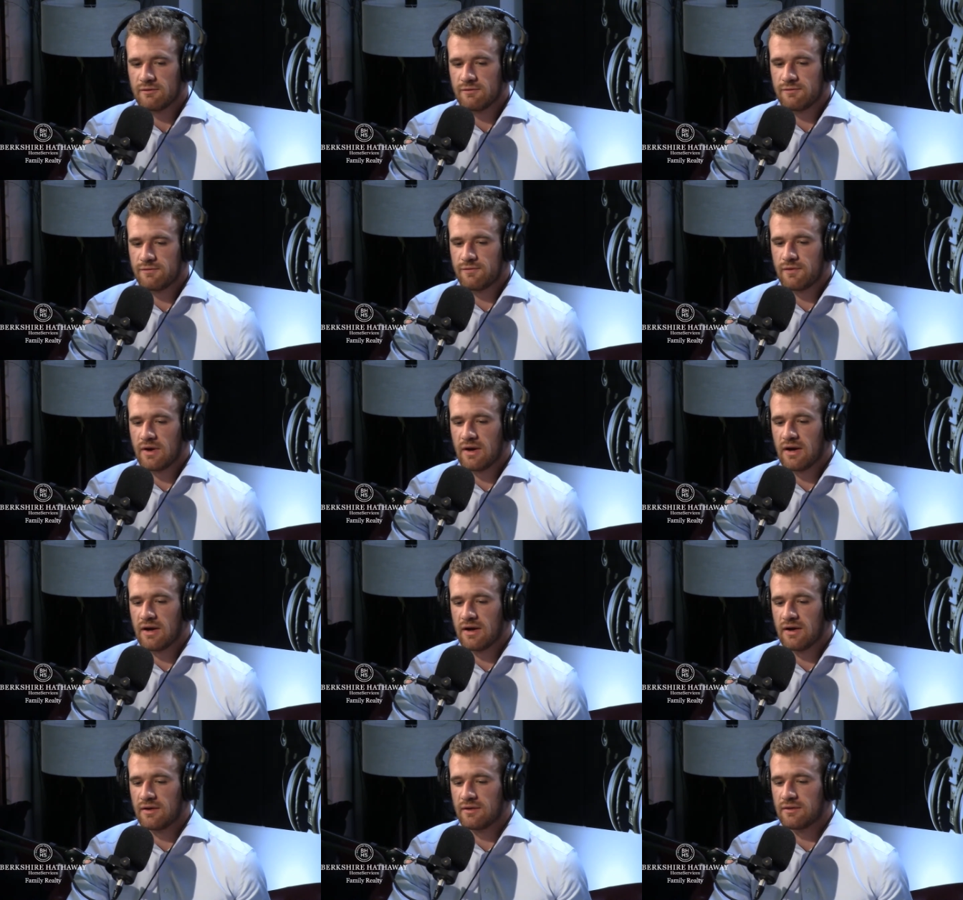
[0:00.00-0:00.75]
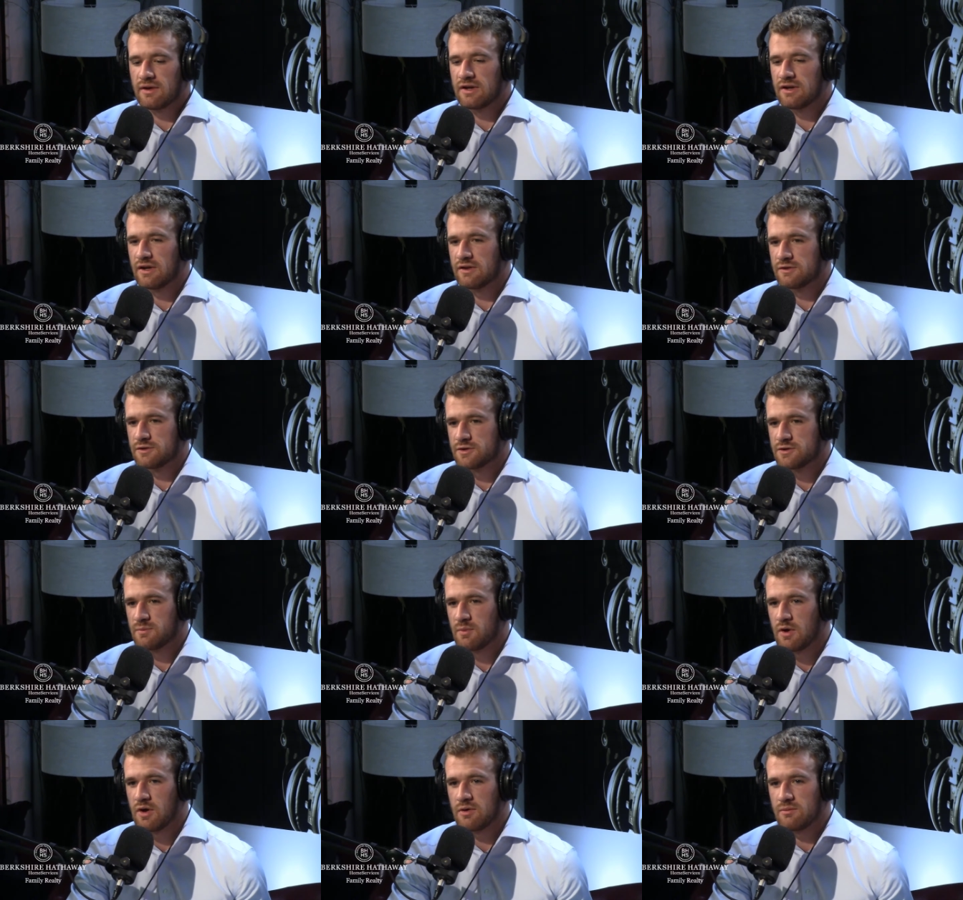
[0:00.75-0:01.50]
uh, another
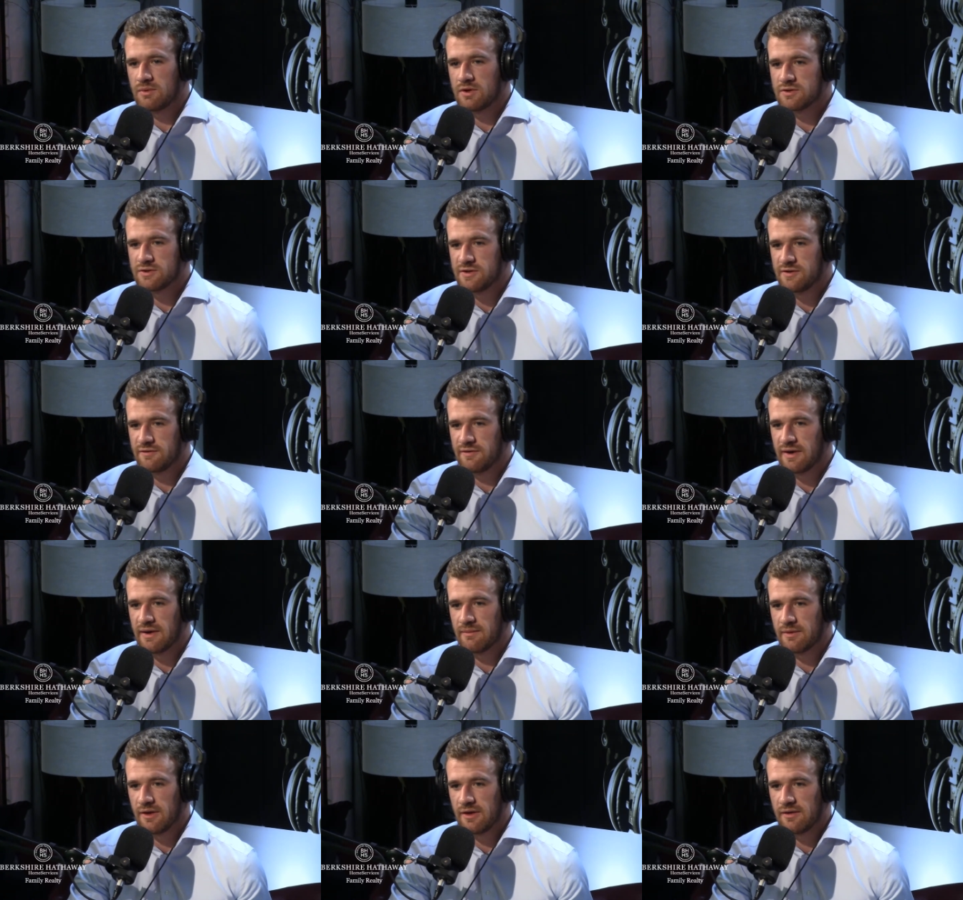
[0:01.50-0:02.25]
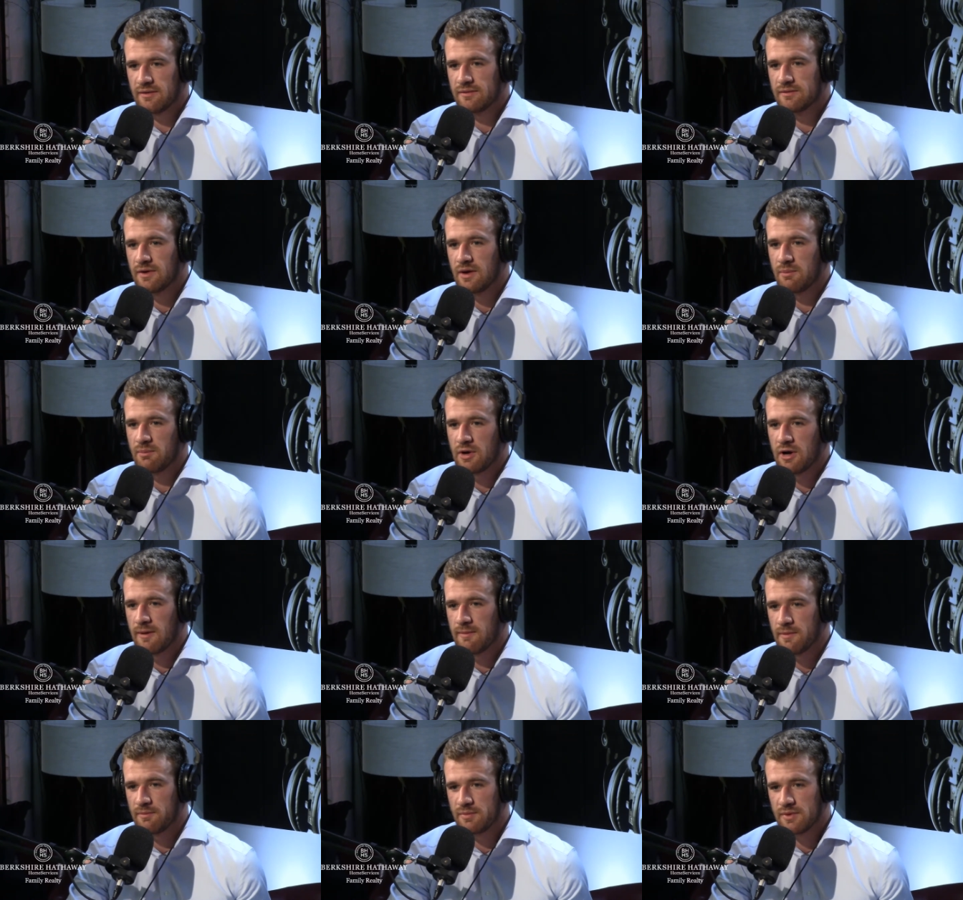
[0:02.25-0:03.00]
small multifamily
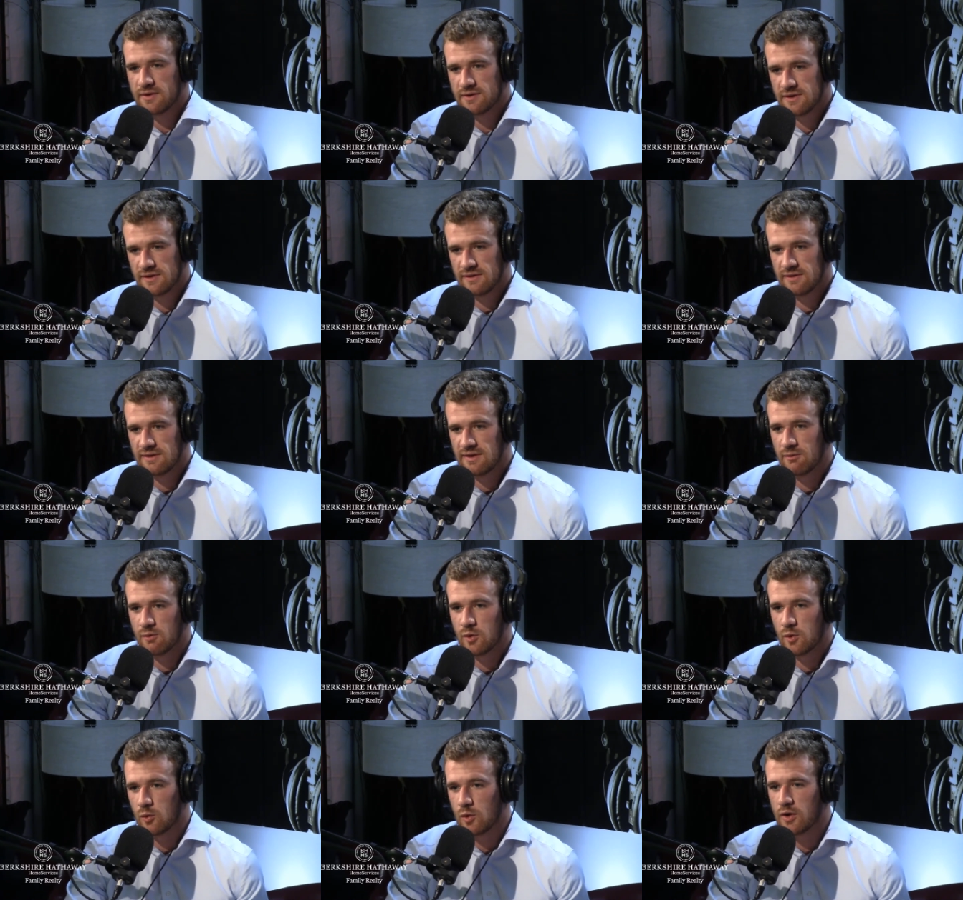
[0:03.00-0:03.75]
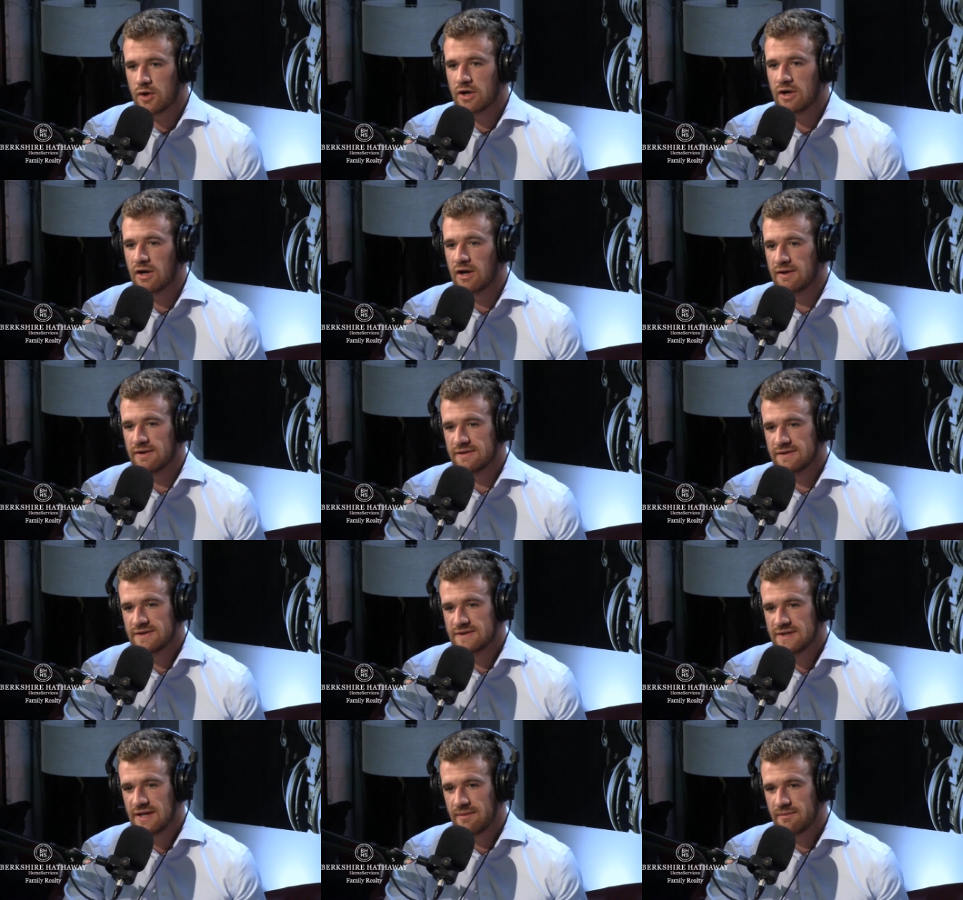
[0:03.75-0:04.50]
apartment building that we were working on at
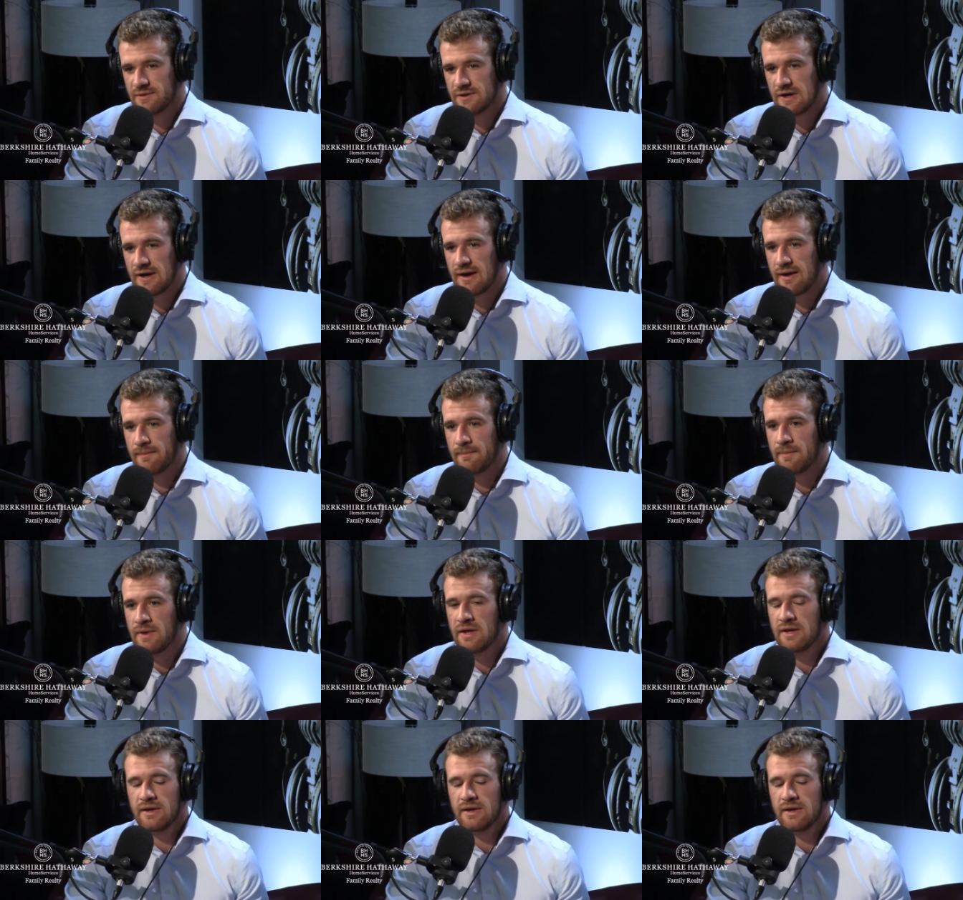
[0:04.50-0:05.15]
the same time.